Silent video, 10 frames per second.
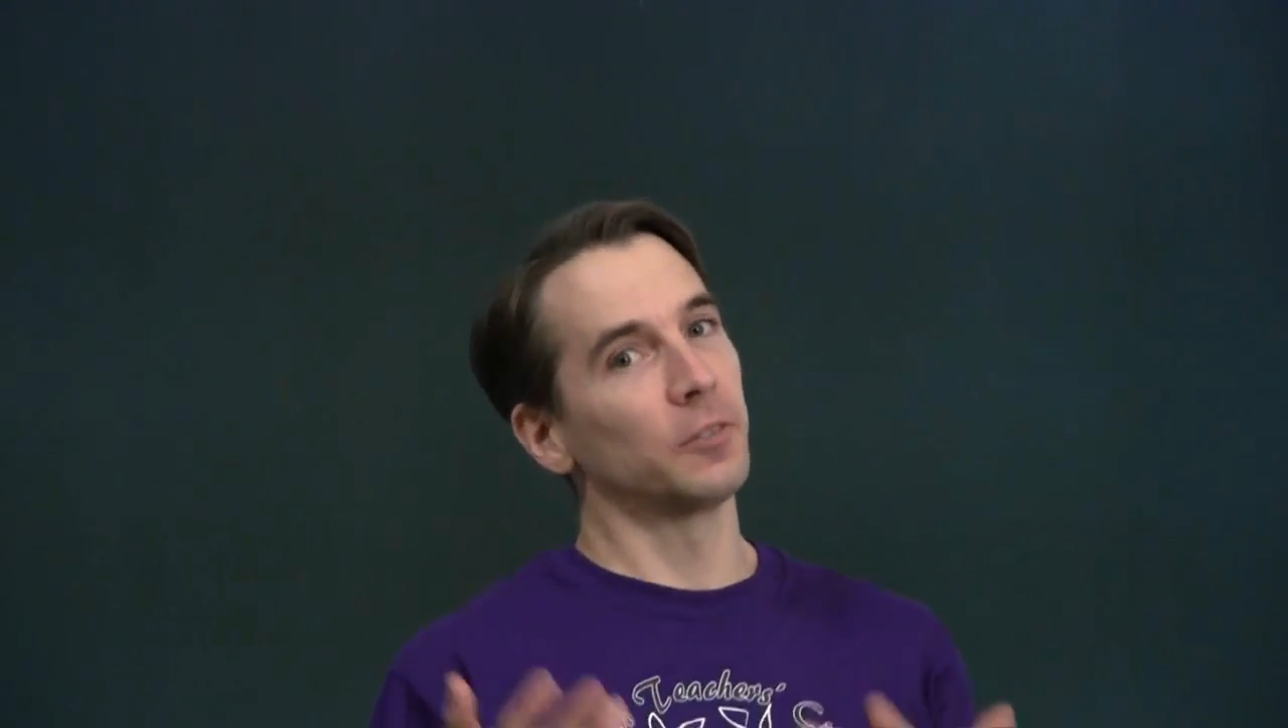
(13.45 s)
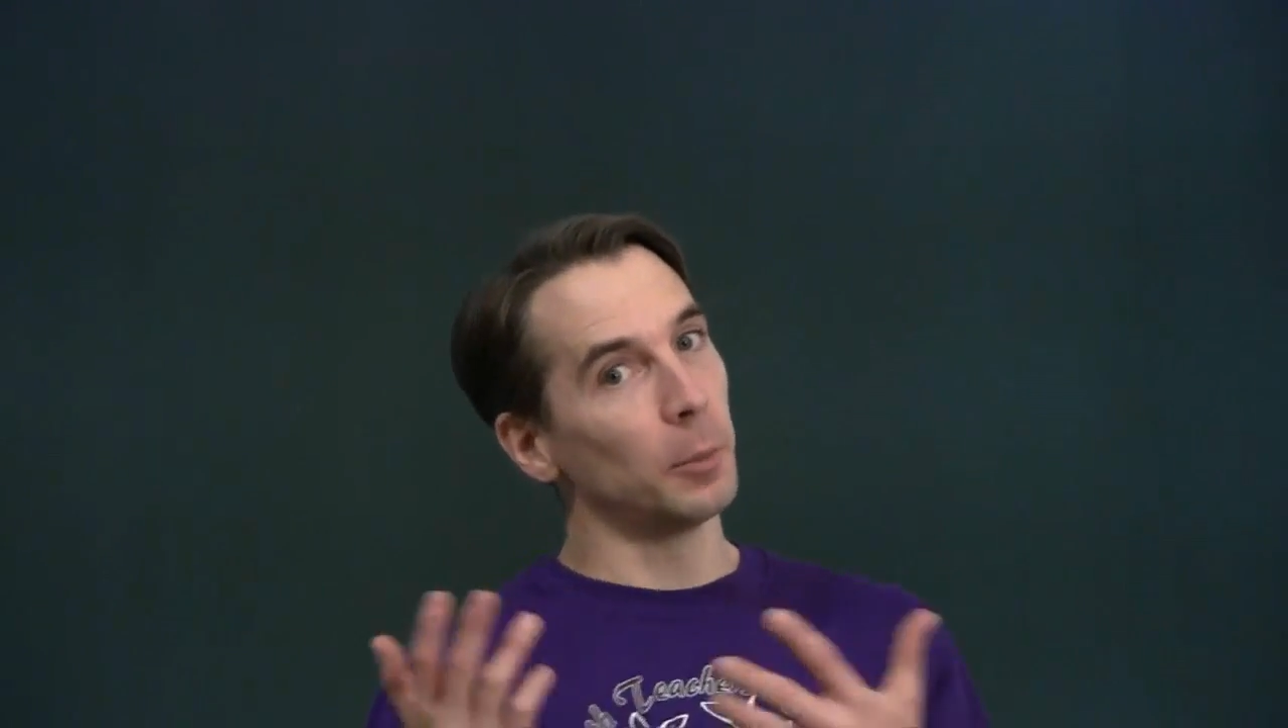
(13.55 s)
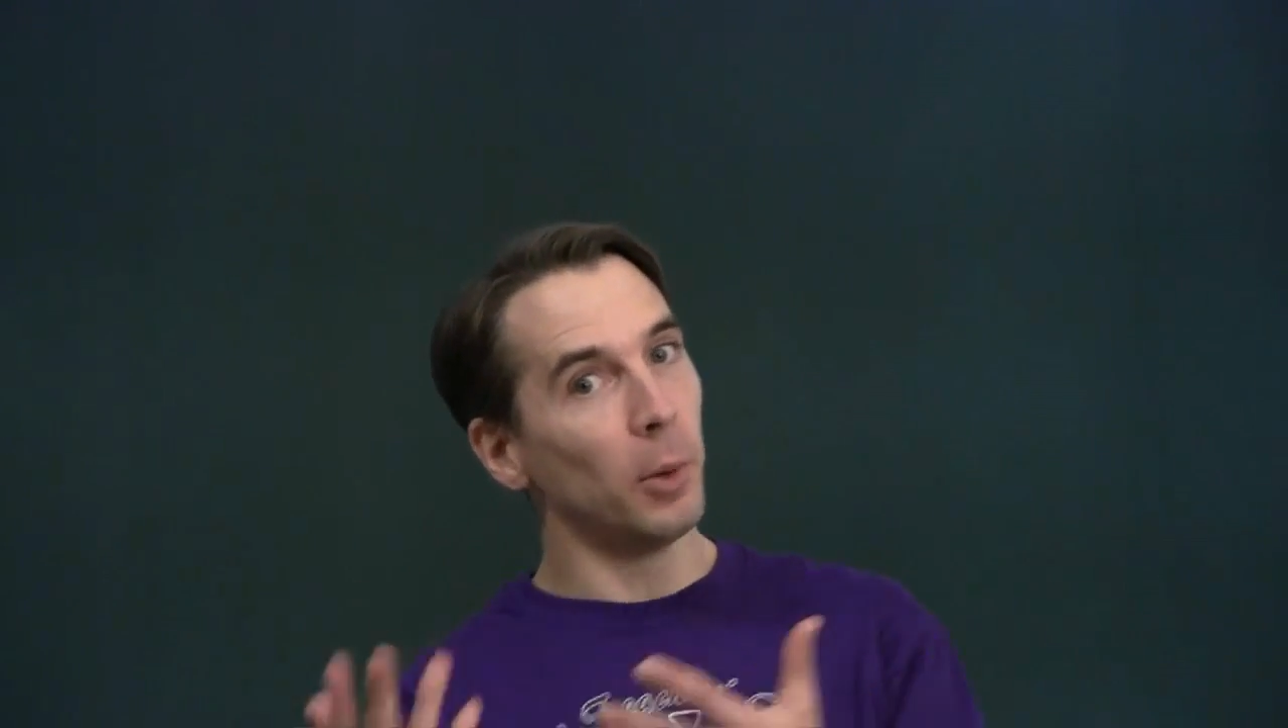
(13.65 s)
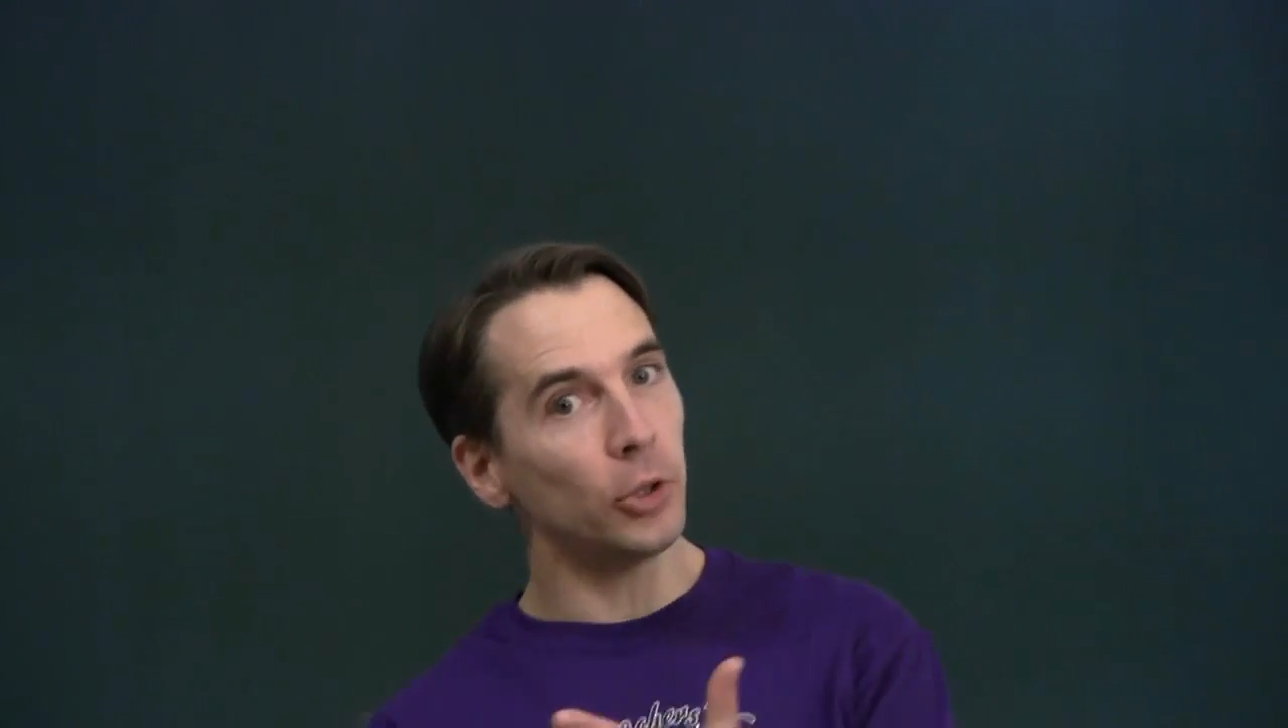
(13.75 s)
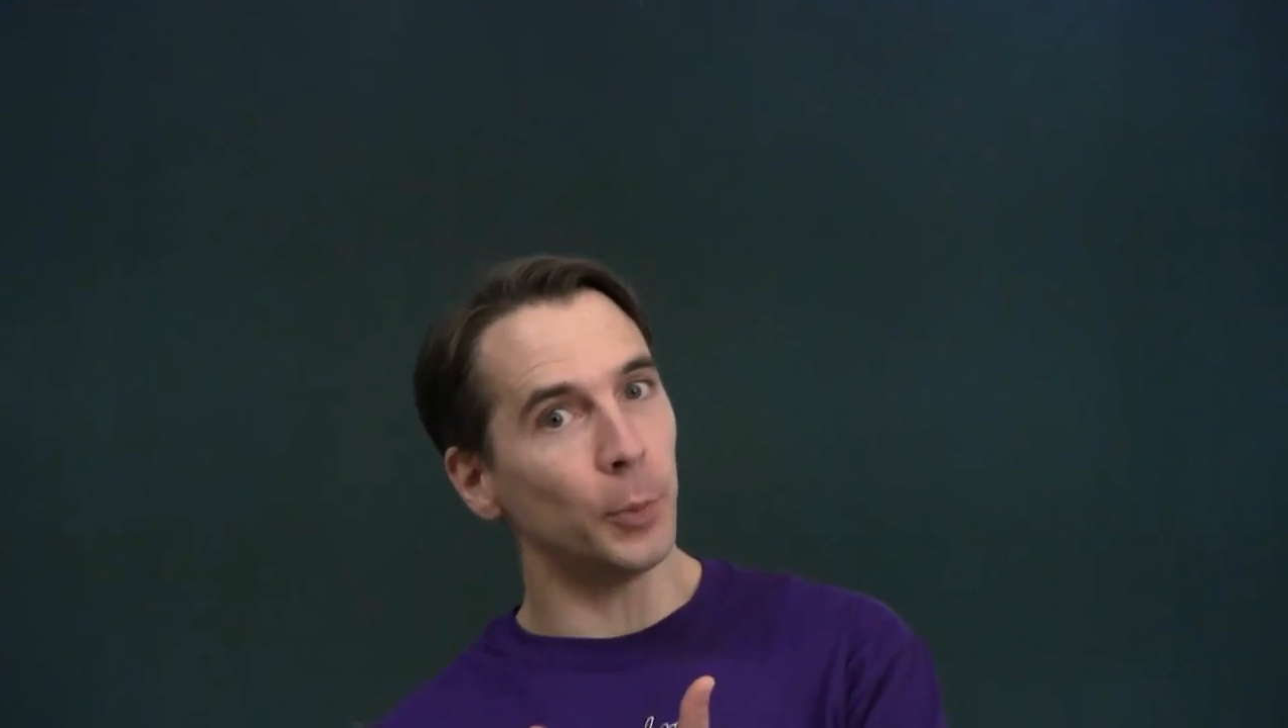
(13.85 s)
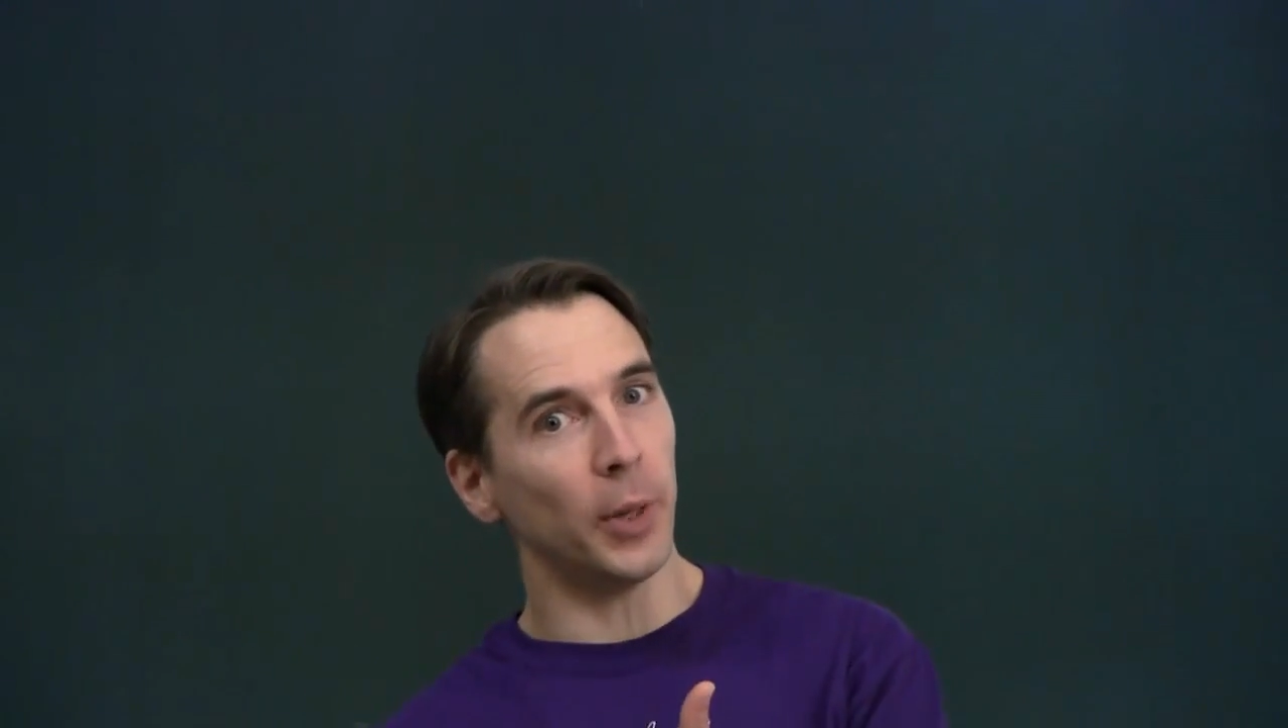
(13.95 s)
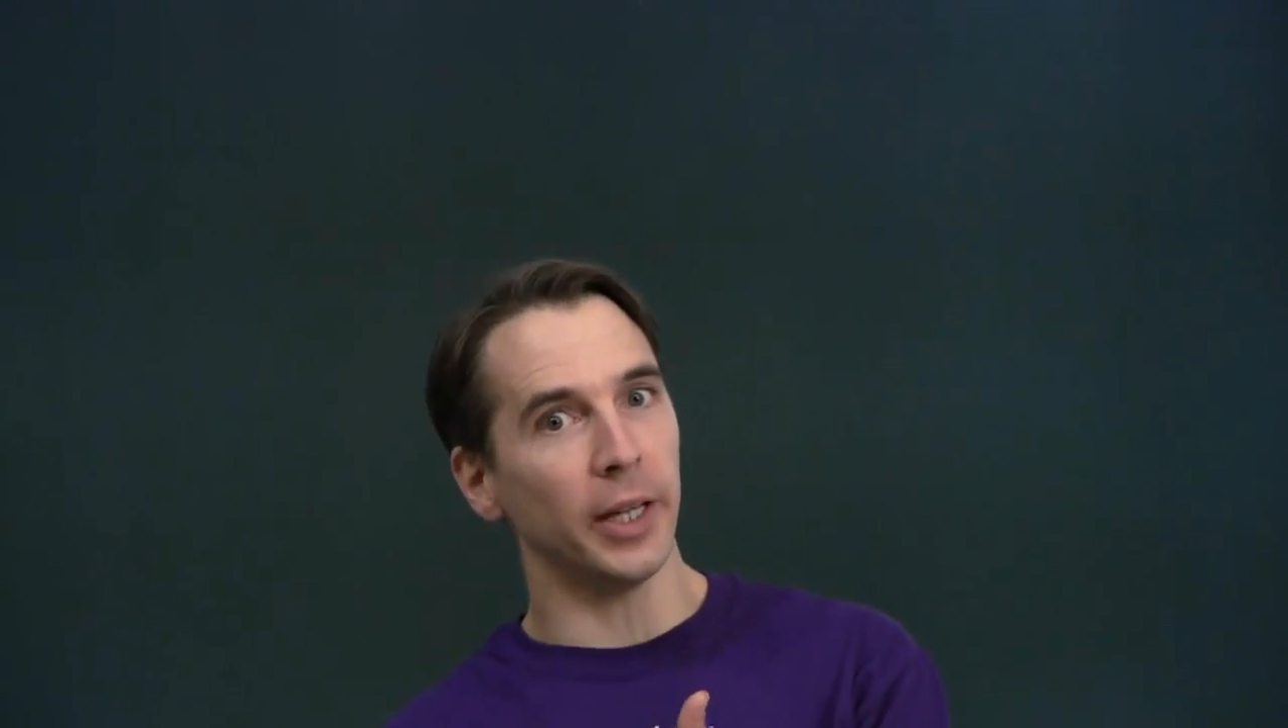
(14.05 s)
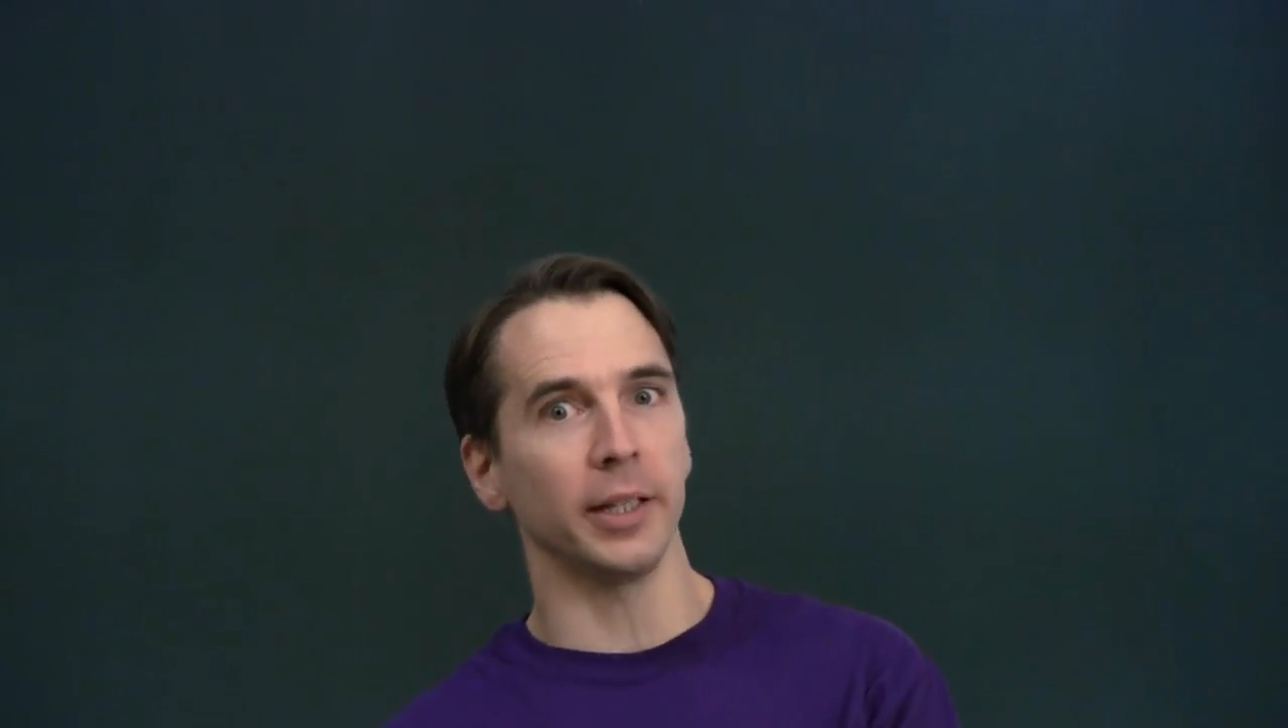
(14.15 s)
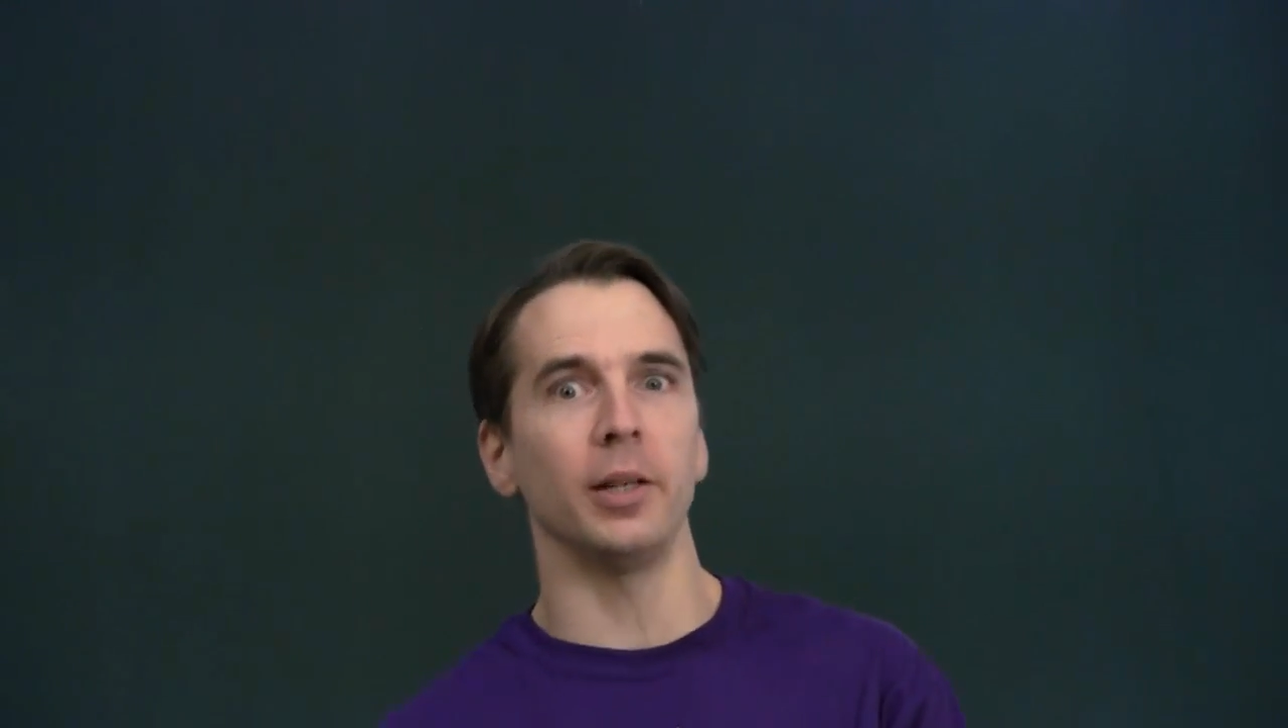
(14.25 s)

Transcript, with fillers: for multiplying